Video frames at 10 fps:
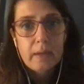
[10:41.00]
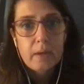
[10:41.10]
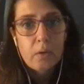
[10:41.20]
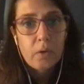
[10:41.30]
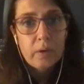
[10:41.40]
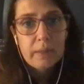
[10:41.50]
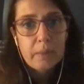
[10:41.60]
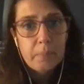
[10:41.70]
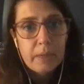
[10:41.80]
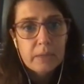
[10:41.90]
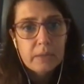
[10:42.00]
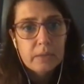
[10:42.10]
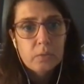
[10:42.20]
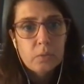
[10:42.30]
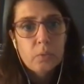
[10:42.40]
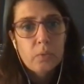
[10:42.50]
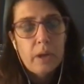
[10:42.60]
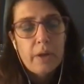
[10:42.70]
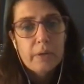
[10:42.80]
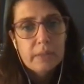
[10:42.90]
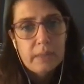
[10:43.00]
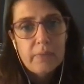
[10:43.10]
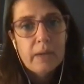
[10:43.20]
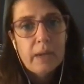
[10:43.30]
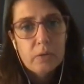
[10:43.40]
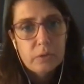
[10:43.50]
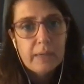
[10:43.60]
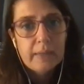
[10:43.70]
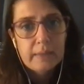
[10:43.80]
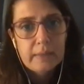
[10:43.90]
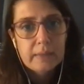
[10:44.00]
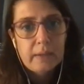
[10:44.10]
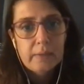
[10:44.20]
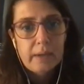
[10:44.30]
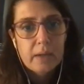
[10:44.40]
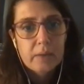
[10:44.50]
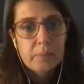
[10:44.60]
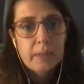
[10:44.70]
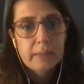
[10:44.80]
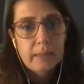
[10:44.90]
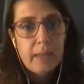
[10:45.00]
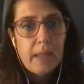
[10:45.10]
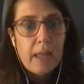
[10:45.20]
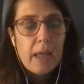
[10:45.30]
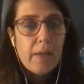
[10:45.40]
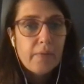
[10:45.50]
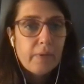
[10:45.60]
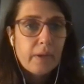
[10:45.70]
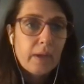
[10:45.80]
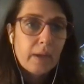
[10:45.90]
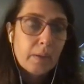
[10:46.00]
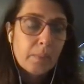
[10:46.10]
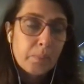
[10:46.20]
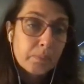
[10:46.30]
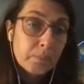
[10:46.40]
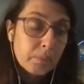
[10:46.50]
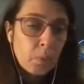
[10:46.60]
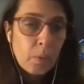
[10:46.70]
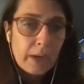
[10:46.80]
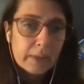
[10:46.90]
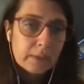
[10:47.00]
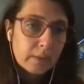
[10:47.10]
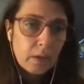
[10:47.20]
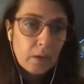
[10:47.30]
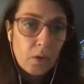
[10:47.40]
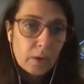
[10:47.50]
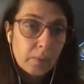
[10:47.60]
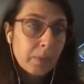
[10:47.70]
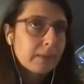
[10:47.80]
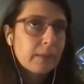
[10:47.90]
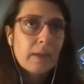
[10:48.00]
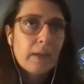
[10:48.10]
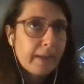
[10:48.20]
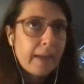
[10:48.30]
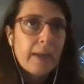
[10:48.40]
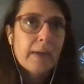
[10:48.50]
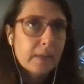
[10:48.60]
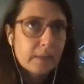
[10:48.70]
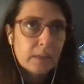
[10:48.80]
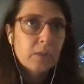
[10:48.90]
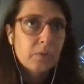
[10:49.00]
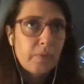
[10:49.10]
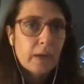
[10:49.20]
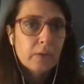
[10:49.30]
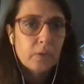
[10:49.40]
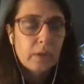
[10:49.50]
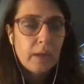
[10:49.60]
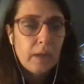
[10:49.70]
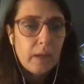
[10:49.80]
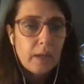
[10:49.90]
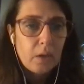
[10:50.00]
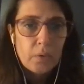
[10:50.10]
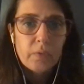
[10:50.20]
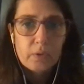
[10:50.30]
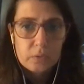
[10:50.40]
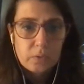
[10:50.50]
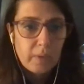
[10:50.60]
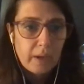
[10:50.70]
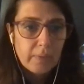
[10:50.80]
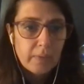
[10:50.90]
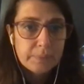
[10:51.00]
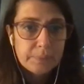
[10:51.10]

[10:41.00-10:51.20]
only the patients who receive an allogeneic stem cell transplant have a quite long, but again, unsatisfactory overall survival.